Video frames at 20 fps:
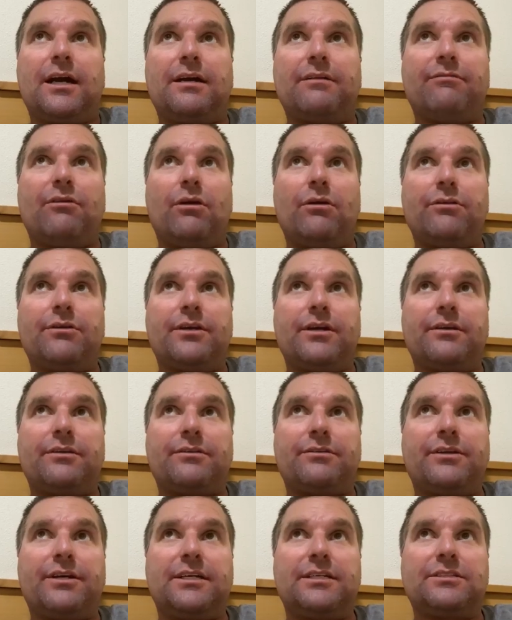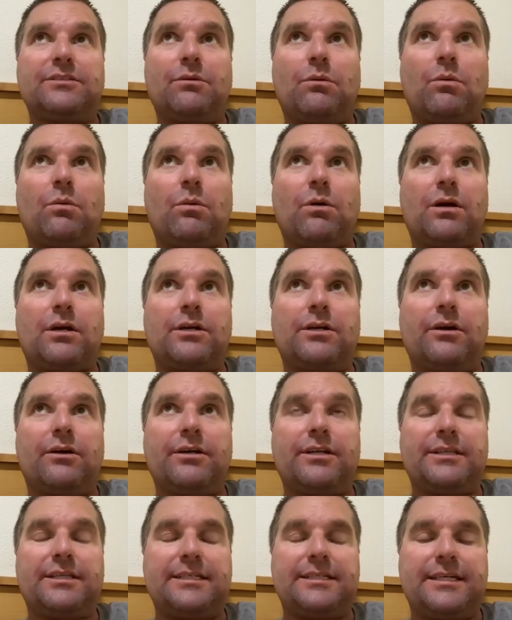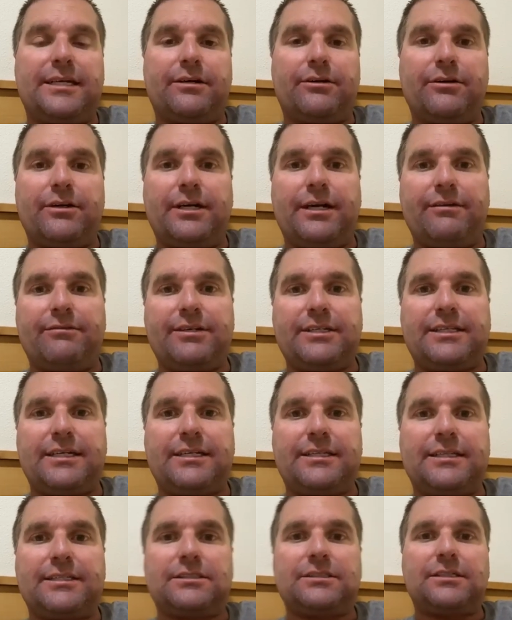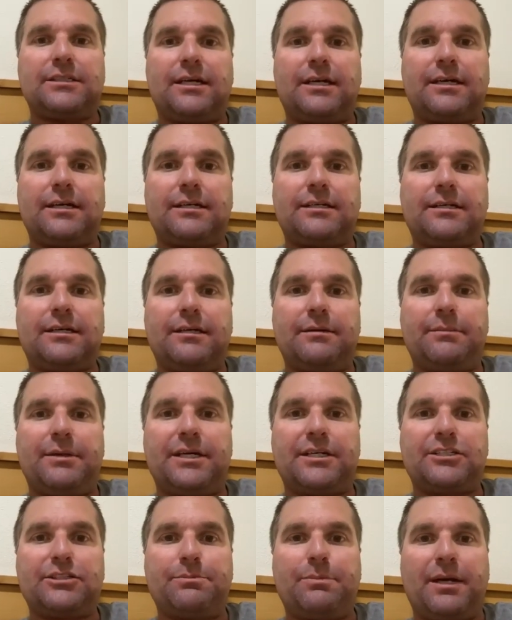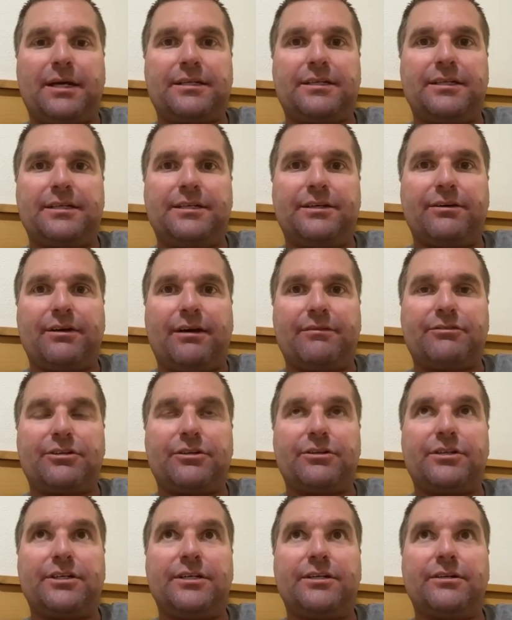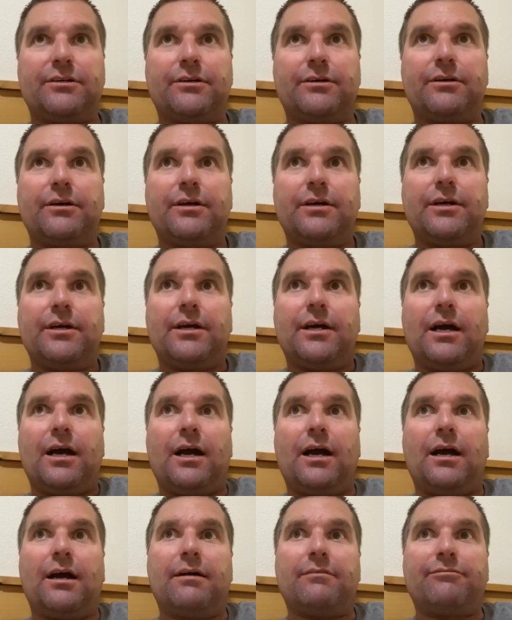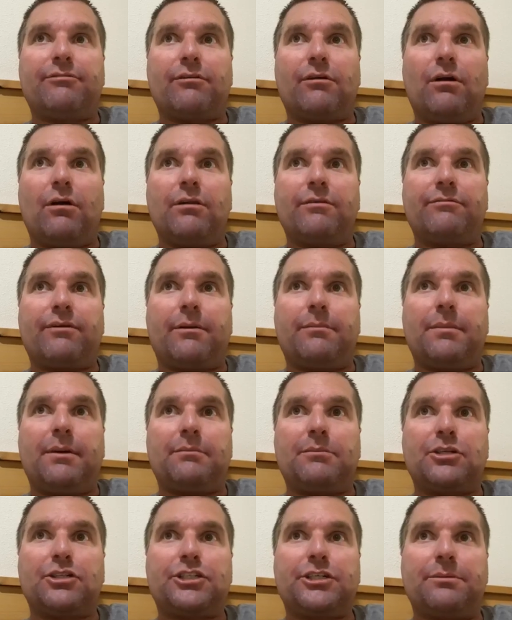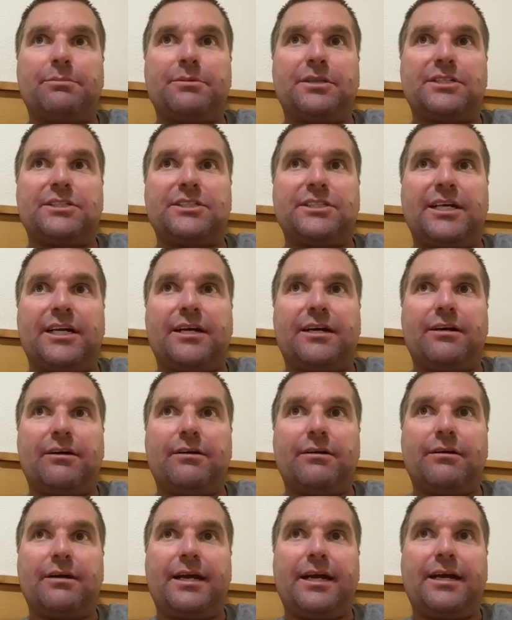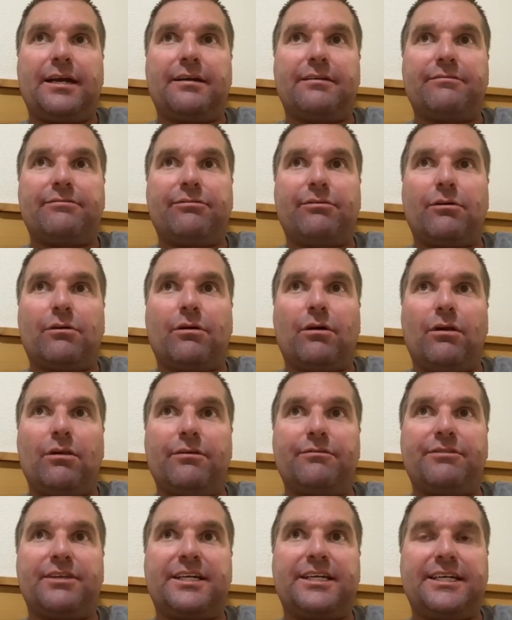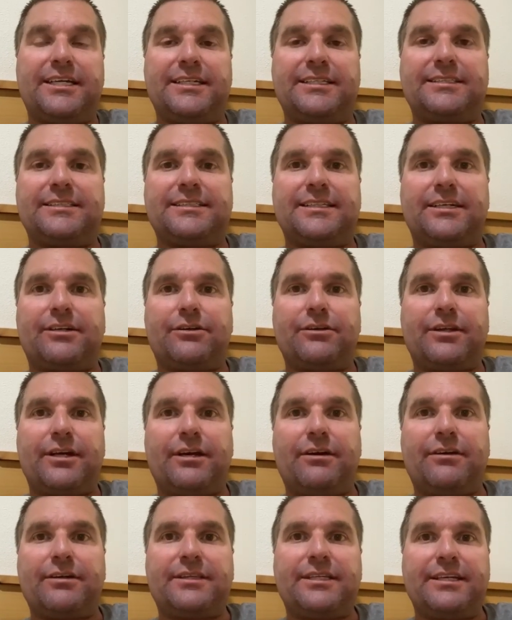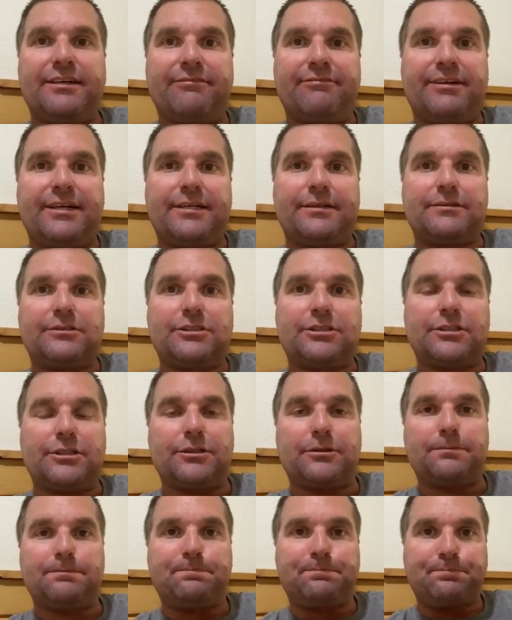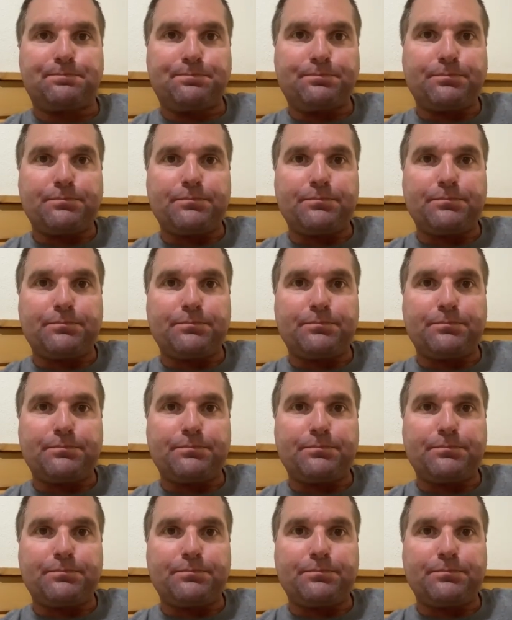kind of all the other things that we're working on at the dinner and everything that's going to be expected year after year for all of our membership that's there and for all of the kids that are there at the event. So